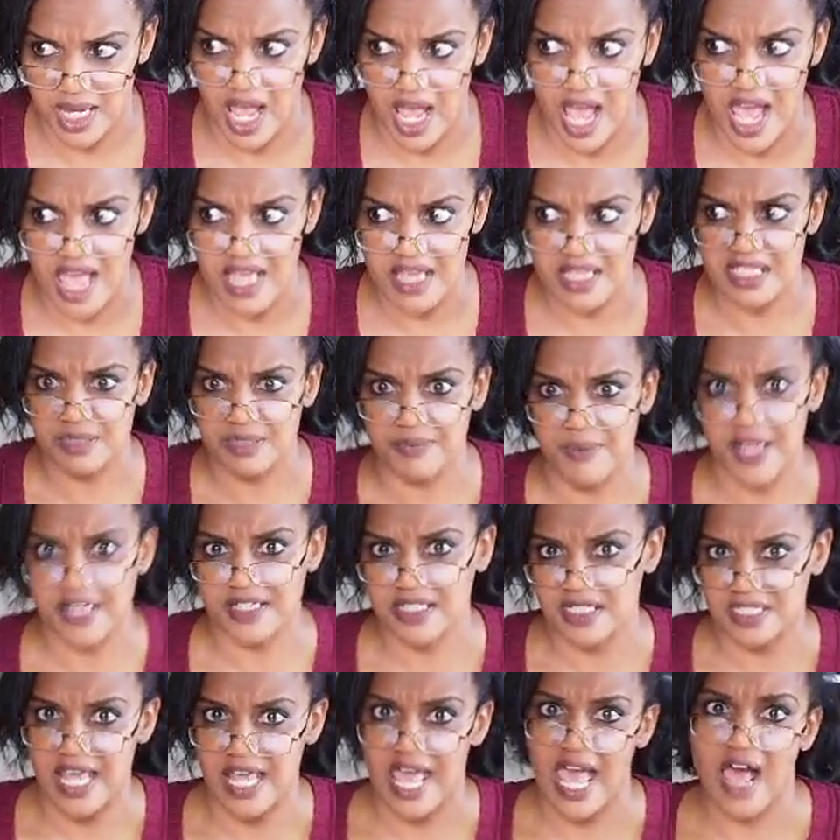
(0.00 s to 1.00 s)
I
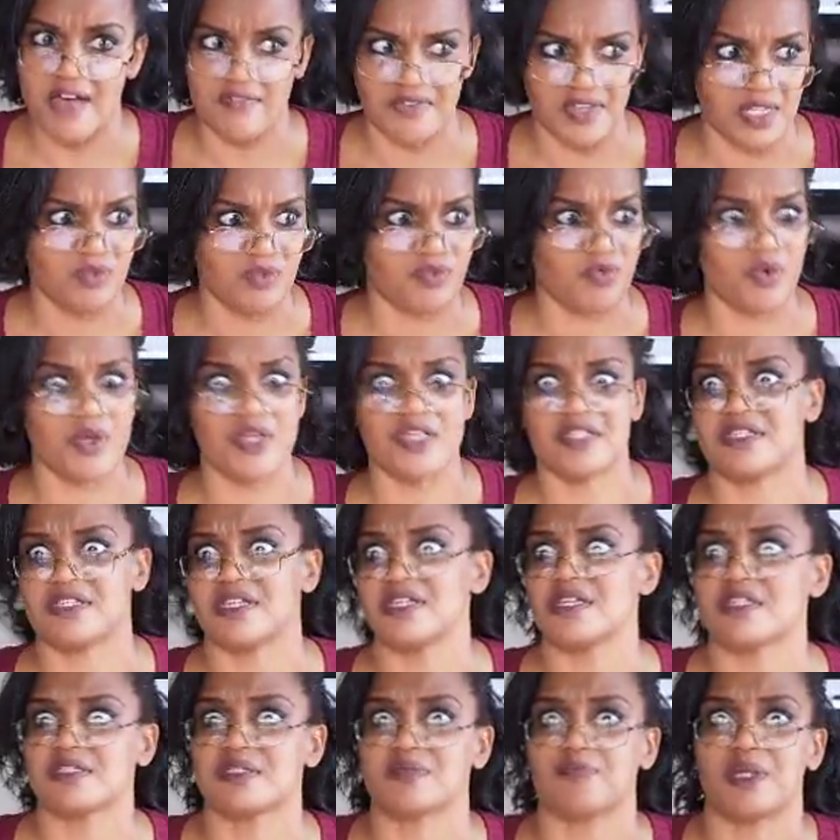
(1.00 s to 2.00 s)
expected to have
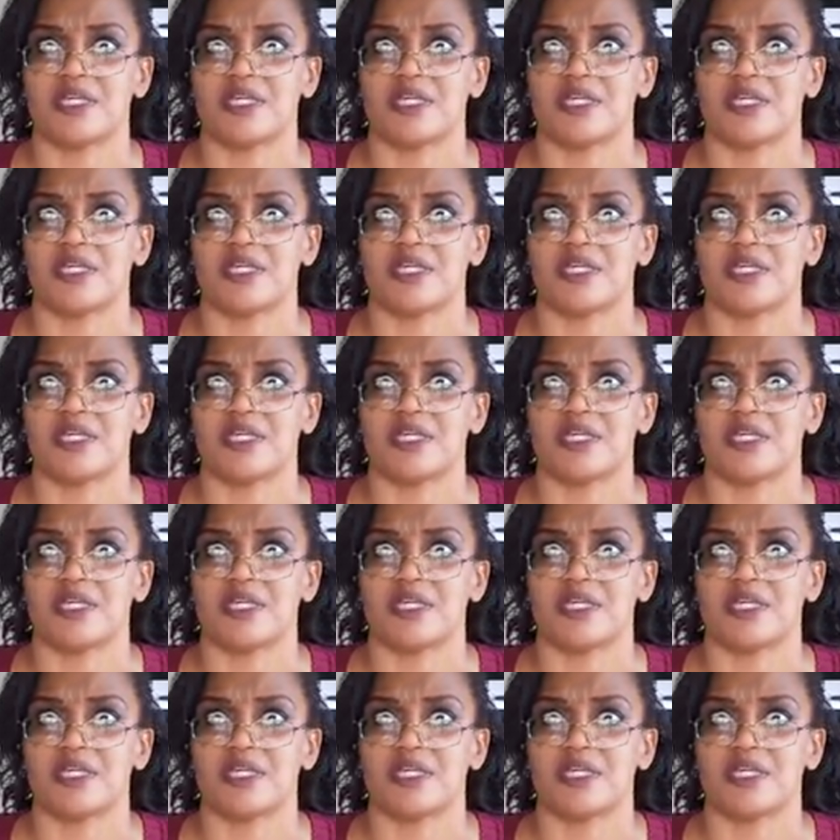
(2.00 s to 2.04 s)
invoices,